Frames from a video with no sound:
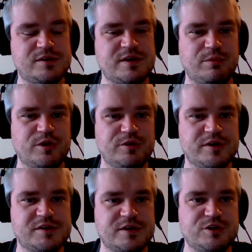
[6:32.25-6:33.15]
separate
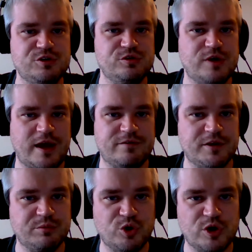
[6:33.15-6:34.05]
units that you have
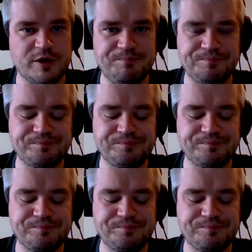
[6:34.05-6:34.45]
on the board.